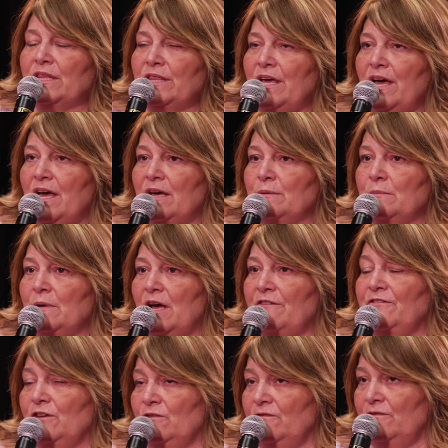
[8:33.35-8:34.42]
a
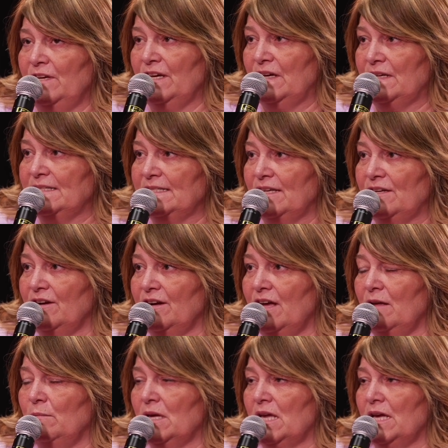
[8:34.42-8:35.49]
few vehicles that are
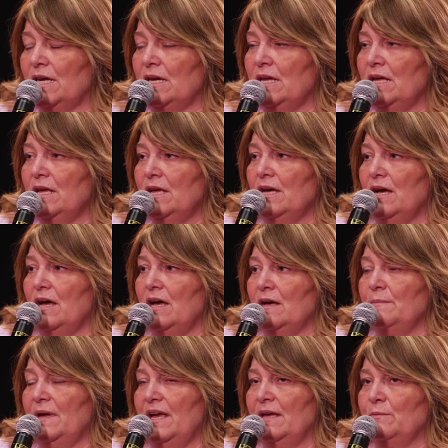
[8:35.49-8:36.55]
coming in,
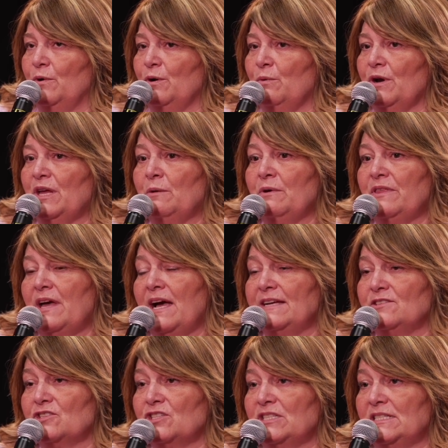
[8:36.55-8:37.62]
and we're working with a
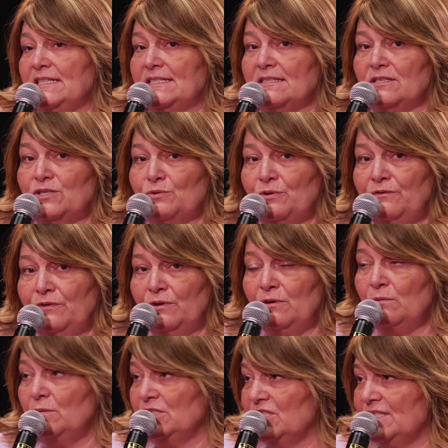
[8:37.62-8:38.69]
hydrogen diesel dual
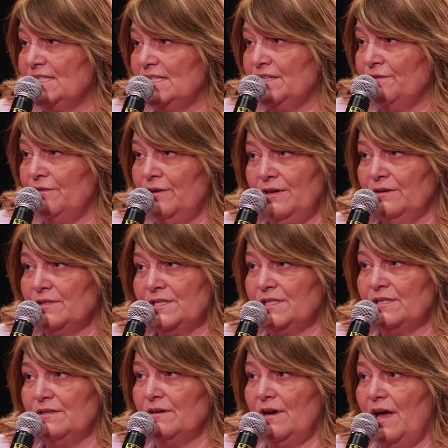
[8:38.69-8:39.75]
fuel, which is a
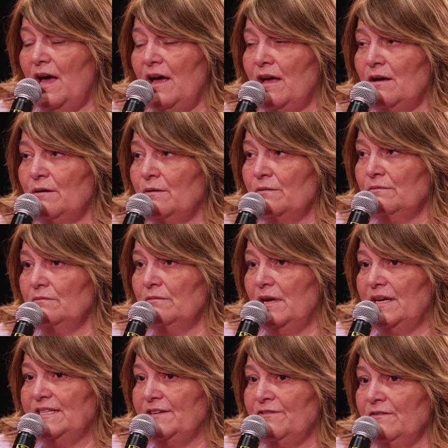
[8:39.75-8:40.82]
different
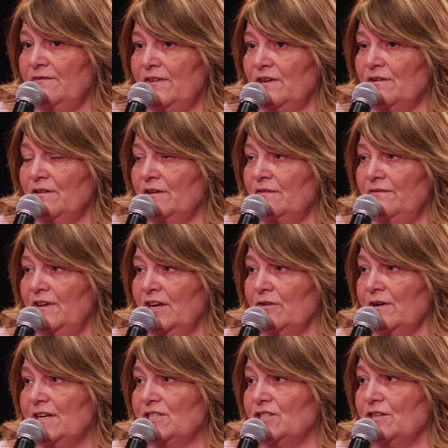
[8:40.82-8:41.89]
vehicle
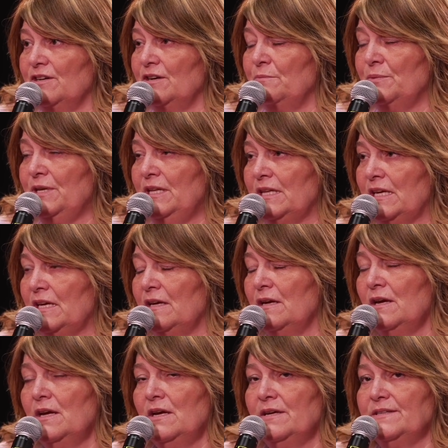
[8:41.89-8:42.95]
configuration completely.
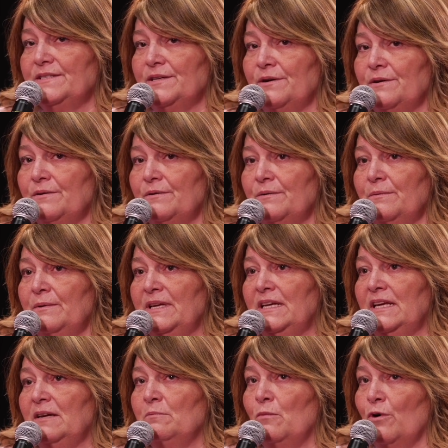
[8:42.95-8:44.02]
So we
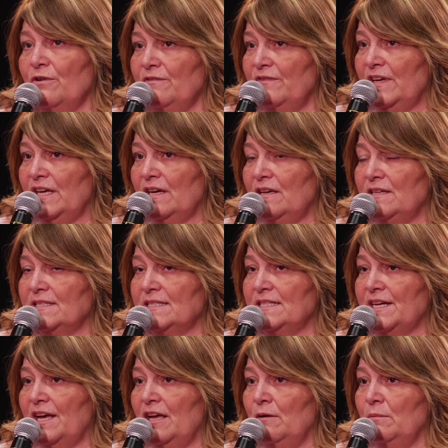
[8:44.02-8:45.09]
need more vehicles
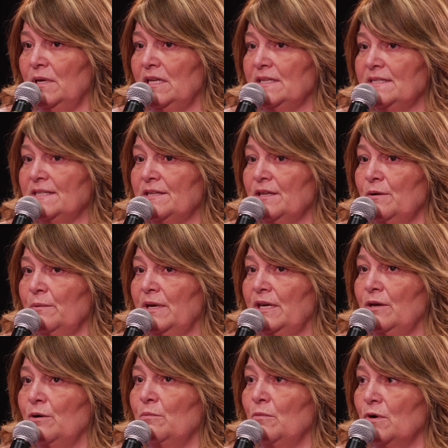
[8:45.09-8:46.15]
to come in so that we
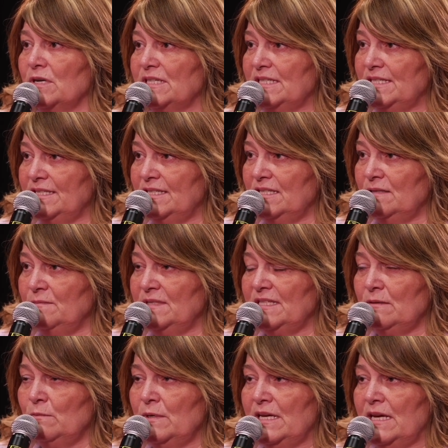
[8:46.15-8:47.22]
know more systems
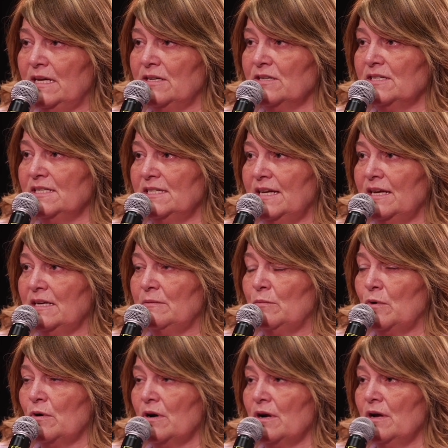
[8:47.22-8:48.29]
and we understand
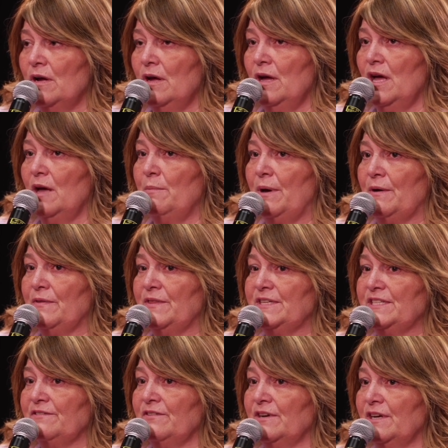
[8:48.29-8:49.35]
more about the
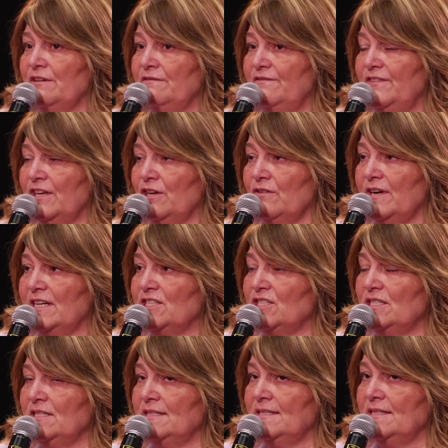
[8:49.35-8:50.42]
different
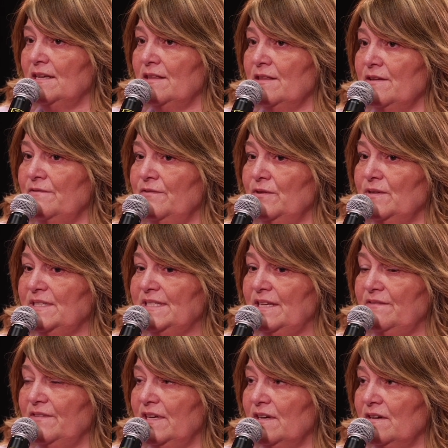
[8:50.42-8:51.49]
configurations. The fuel
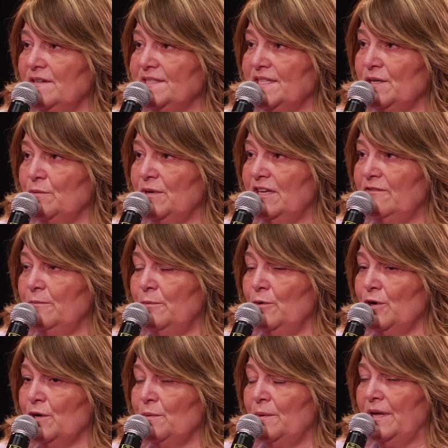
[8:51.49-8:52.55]
cell vehicles that we've
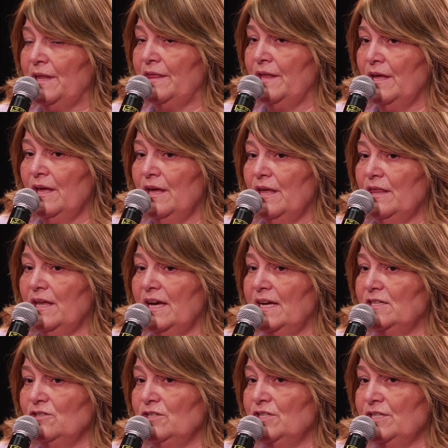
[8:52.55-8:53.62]
worked with, the
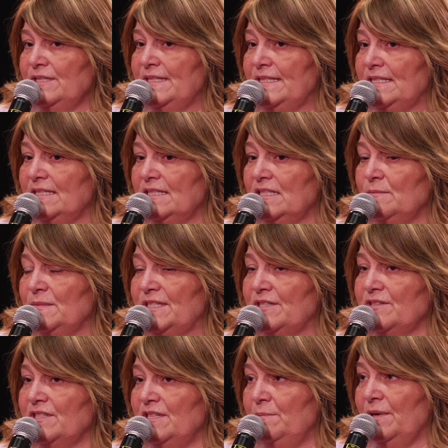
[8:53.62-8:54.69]
hydrogen systems
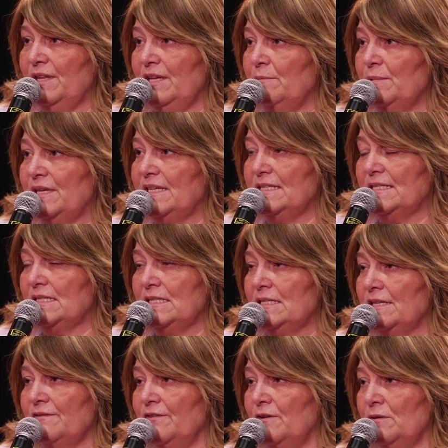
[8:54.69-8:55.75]
are typically placed in
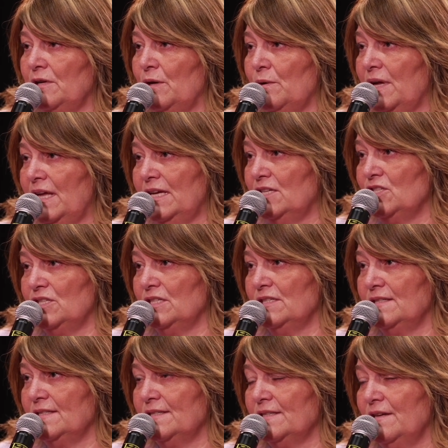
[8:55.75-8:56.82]
different
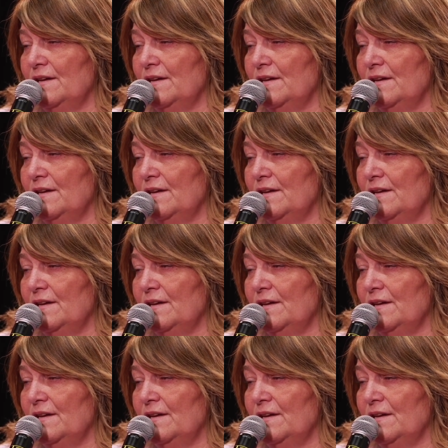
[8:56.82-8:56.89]
locations.